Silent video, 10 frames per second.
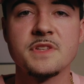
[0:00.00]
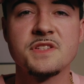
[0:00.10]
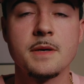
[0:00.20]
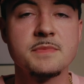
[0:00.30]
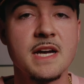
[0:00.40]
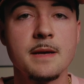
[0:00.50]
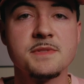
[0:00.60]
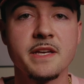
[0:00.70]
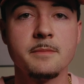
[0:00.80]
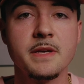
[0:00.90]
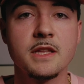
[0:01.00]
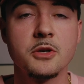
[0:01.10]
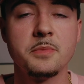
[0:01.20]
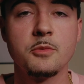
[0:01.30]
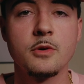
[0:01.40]
Sometimes it can be a
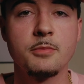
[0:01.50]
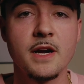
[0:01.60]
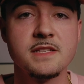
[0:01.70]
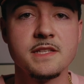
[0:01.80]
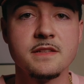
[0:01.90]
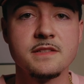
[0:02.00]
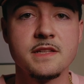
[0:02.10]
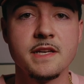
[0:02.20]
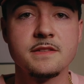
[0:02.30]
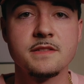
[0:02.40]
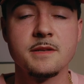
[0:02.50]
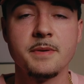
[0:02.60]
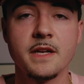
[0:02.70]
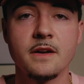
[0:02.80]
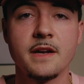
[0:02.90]
little bit more pricey in the States,
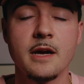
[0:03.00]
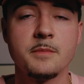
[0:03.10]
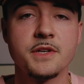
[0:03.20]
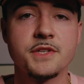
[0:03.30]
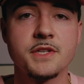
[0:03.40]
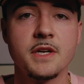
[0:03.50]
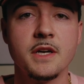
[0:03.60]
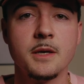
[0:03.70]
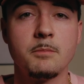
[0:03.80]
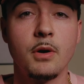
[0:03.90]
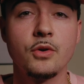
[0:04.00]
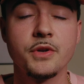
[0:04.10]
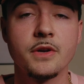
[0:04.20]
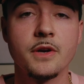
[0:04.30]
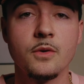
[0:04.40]
depending on how much
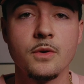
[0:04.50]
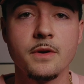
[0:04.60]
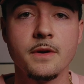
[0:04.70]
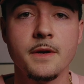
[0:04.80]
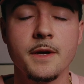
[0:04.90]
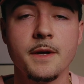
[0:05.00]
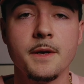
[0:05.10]
bulk you're going to order.